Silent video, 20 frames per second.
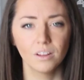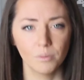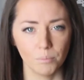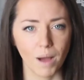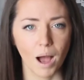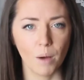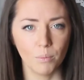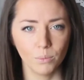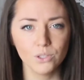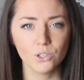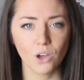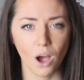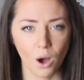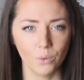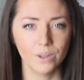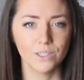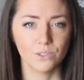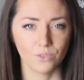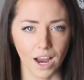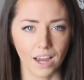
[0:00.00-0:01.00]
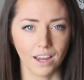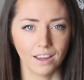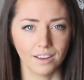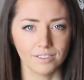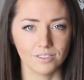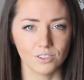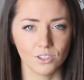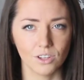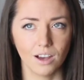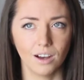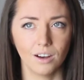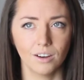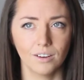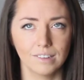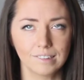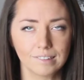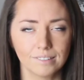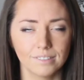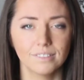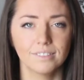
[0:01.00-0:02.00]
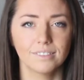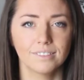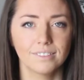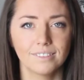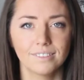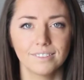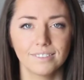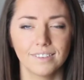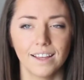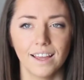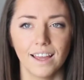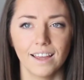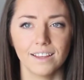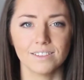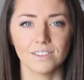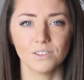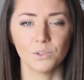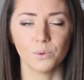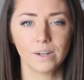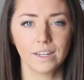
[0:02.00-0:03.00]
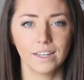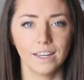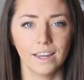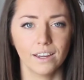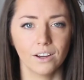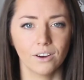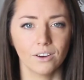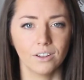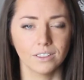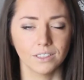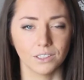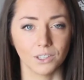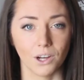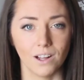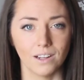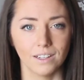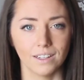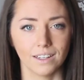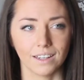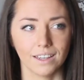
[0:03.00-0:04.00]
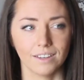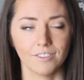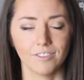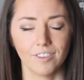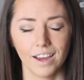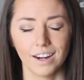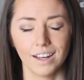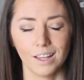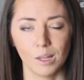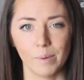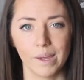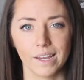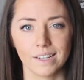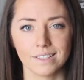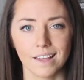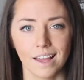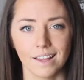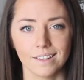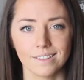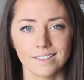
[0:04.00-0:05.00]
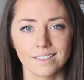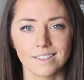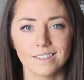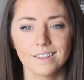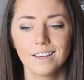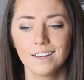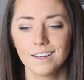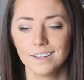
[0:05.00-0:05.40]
Mom was always right. So as a 28-year-old adult, it finally makes sense.